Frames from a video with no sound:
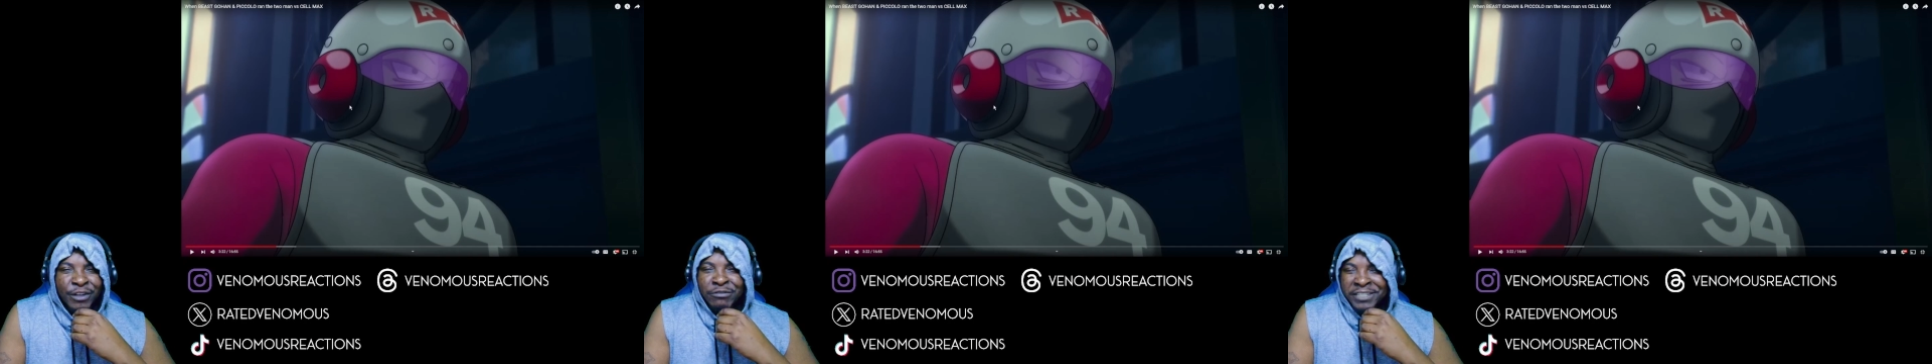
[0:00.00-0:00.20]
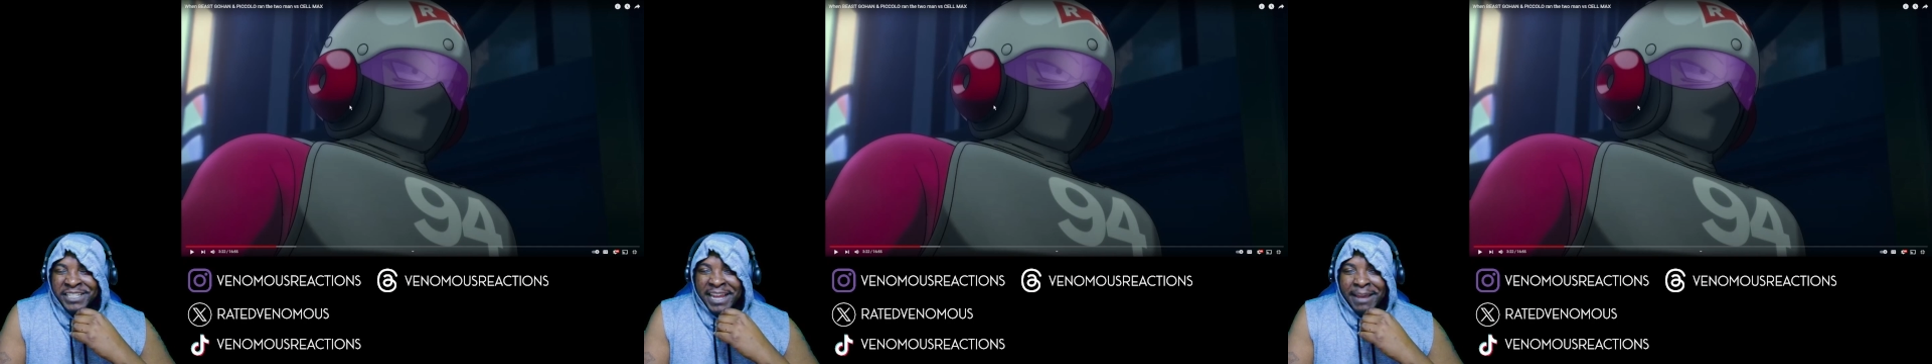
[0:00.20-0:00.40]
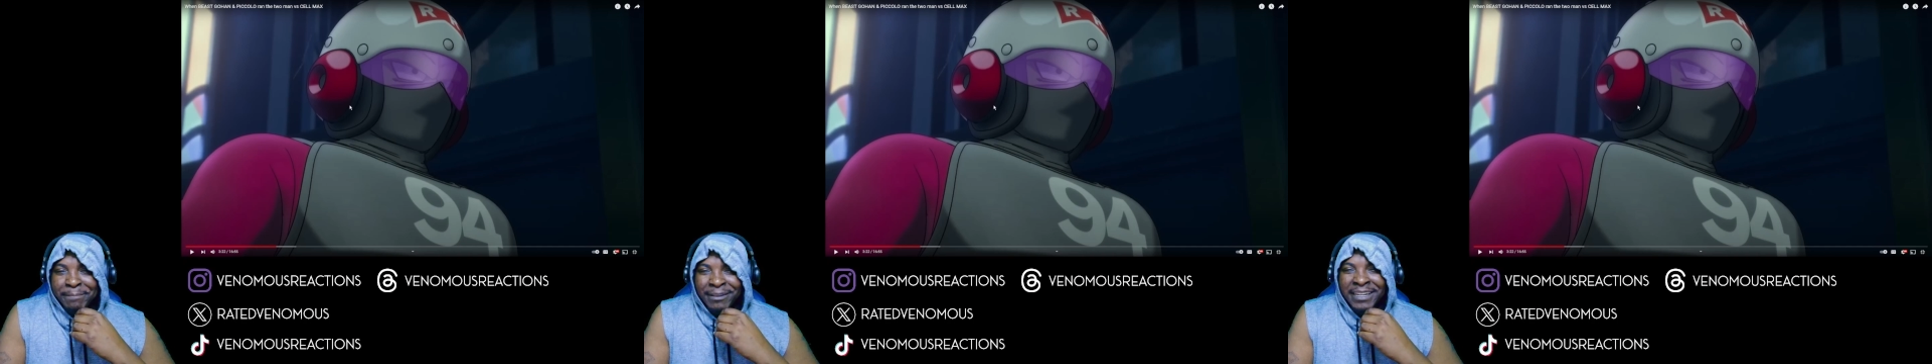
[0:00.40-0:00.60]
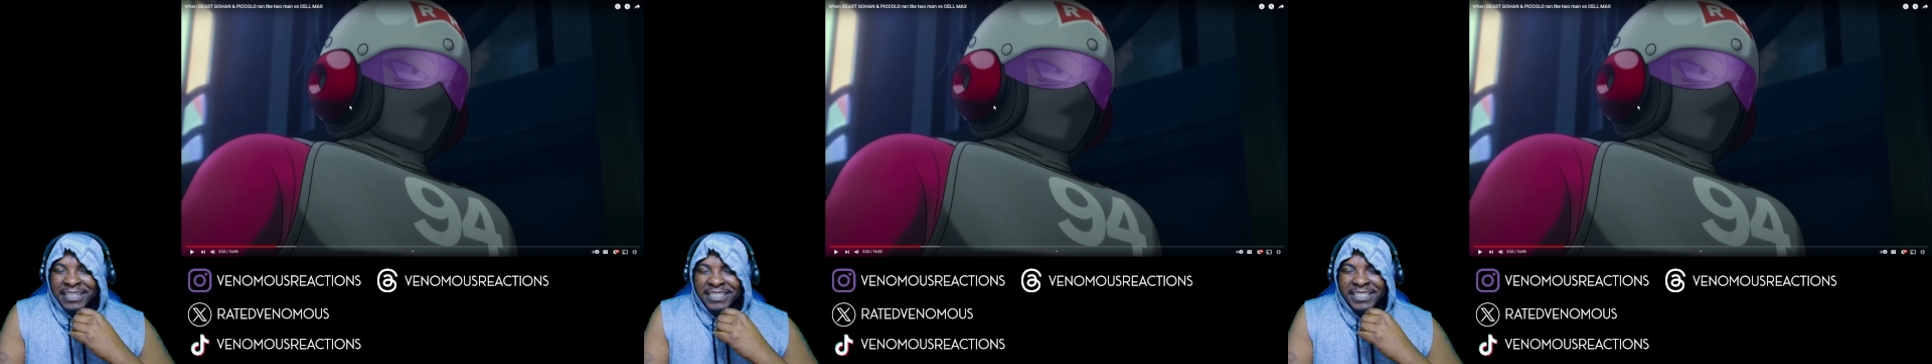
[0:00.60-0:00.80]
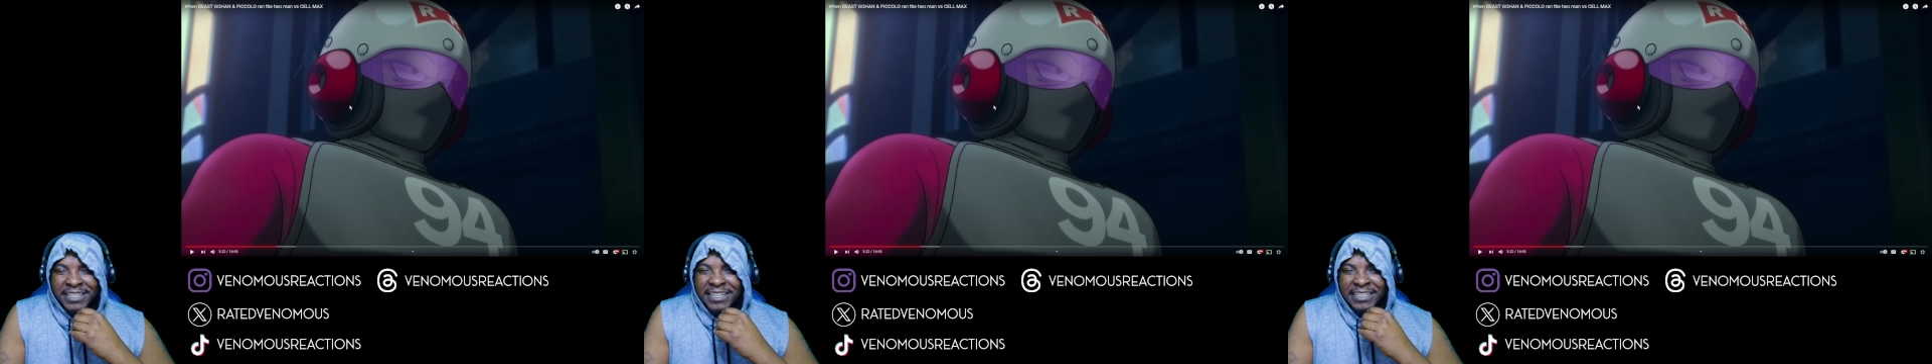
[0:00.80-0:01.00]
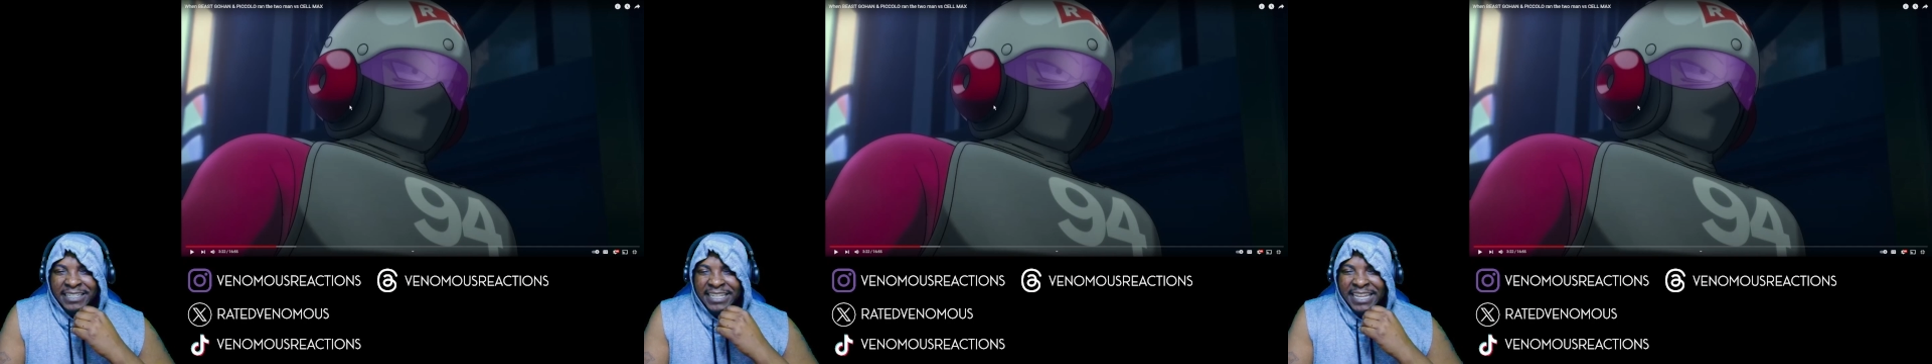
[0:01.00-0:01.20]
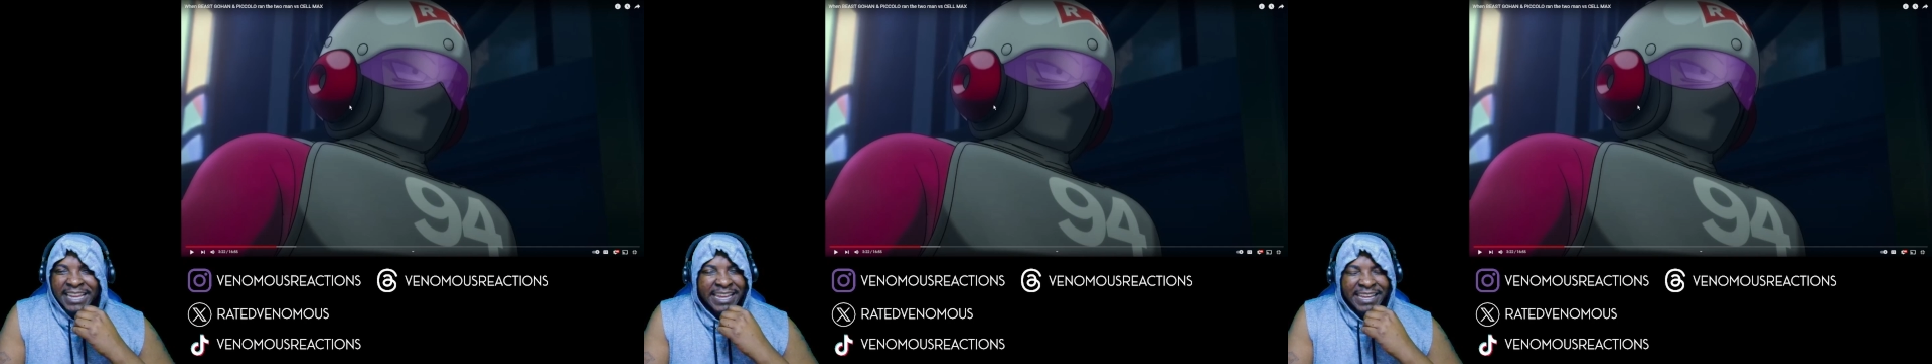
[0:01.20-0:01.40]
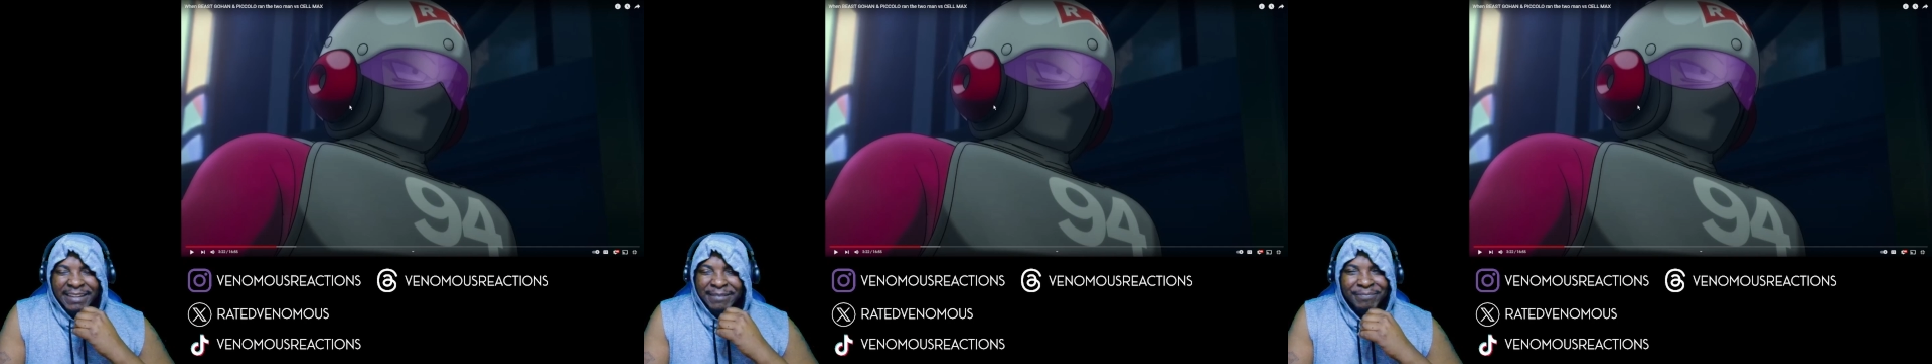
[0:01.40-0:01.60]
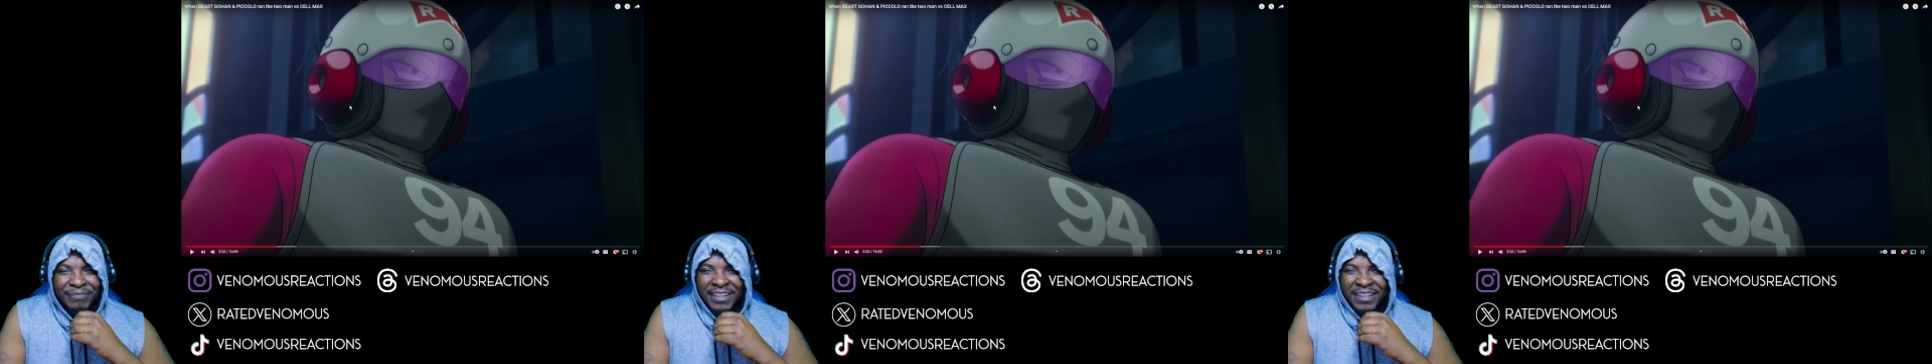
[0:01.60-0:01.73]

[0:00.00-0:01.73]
to that place, uh yeah,